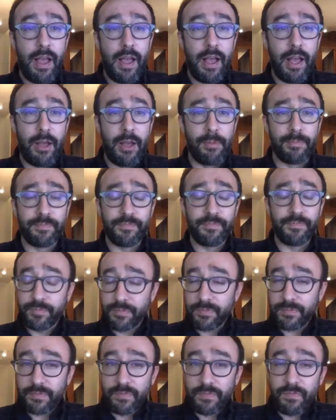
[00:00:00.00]
Um,
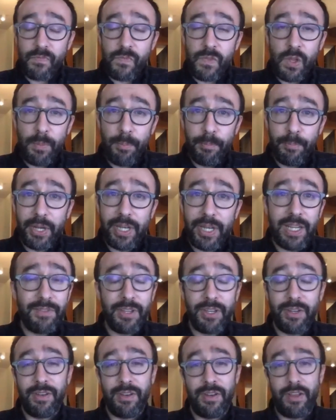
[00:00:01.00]
but
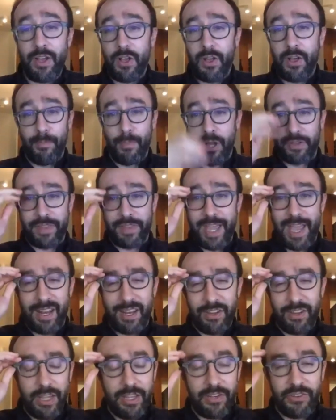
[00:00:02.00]
even among that,
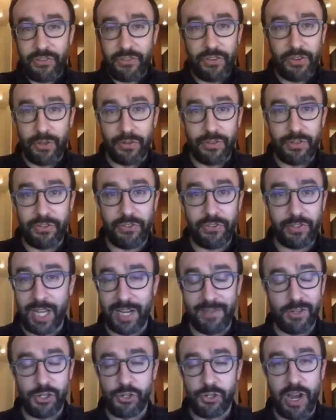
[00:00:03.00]
it, it's still just
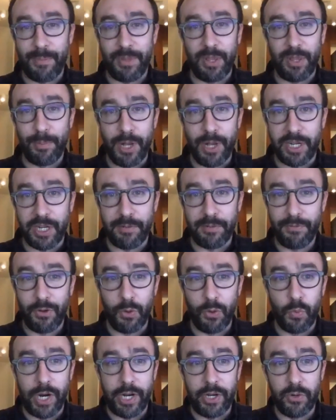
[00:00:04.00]
kind of a drop in the bucket for
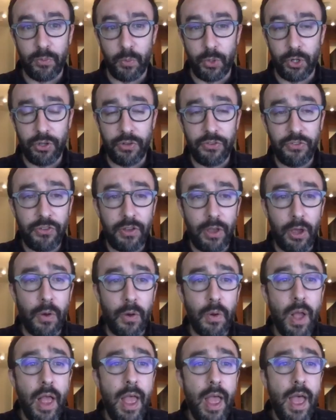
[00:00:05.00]
the wider world.
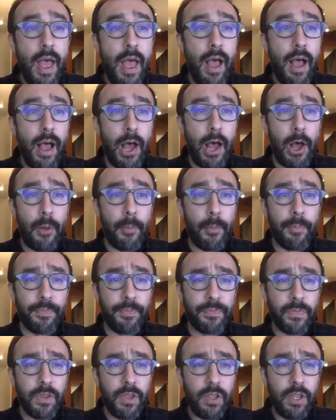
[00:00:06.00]
So um,
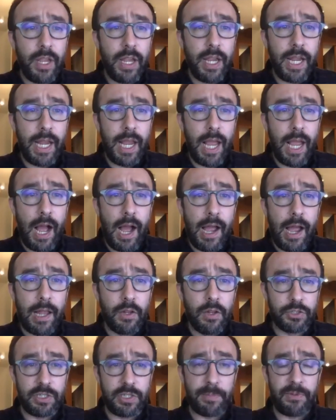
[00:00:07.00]
I
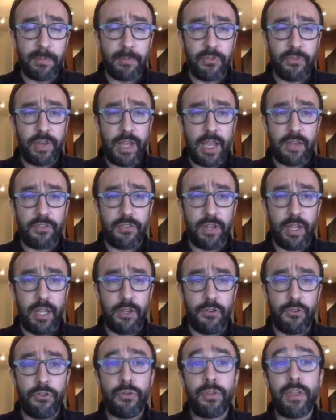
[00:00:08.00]
looked up some stats
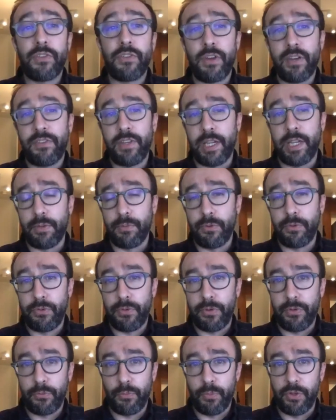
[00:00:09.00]
in 2019, this
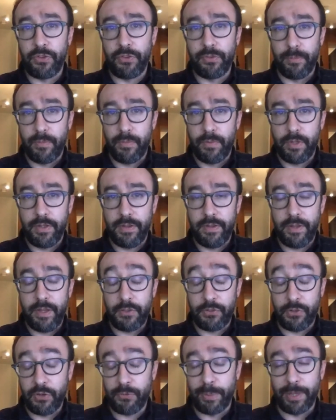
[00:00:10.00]
was, was
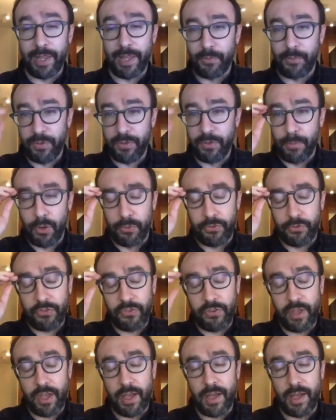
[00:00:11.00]
excuse me, that was the
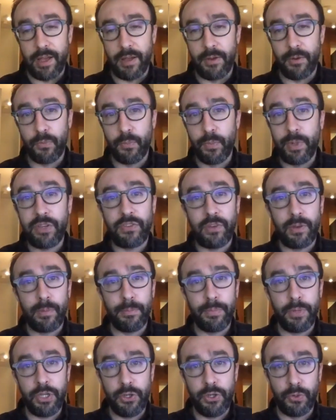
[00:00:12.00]
most uh,
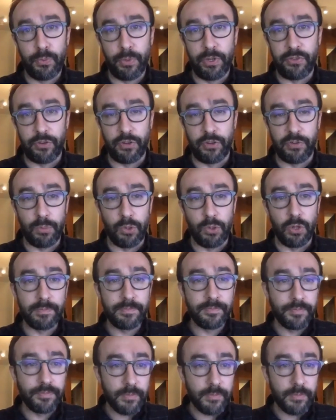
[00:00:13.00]
recent Pew Research poll.